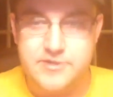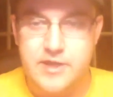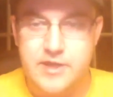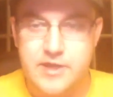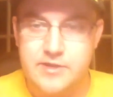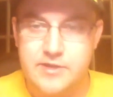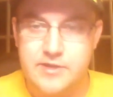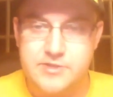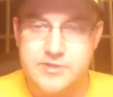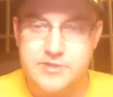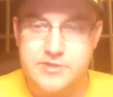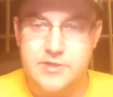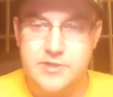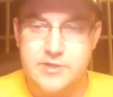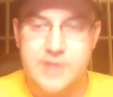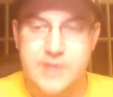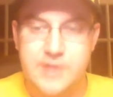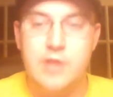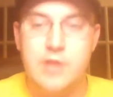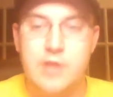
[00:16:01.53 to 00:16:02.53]
he's
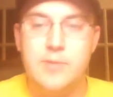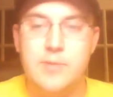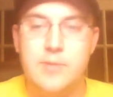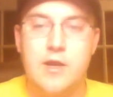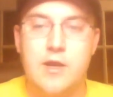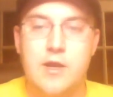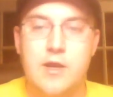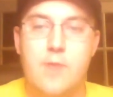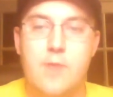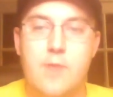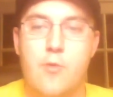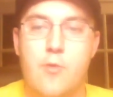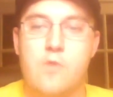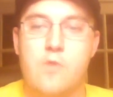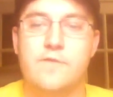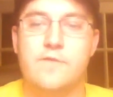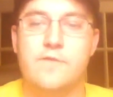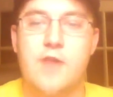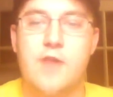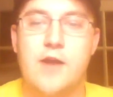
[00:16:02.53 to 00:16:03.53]
going to become more of a
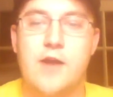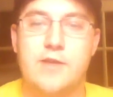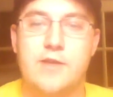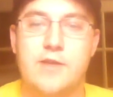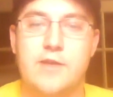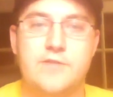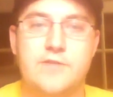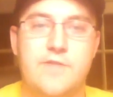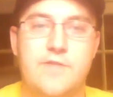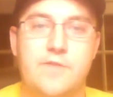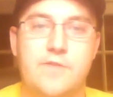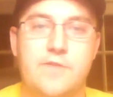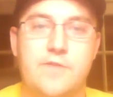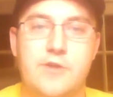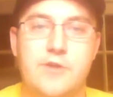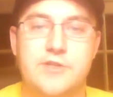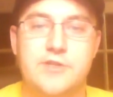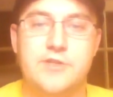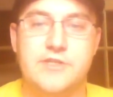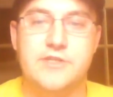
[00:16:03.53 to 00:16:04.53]
lock if Sefolosha
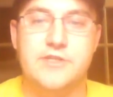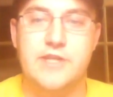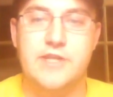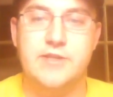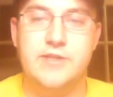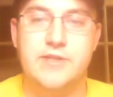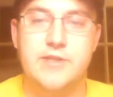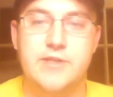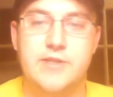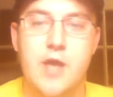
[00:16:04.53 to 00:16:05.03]
sits.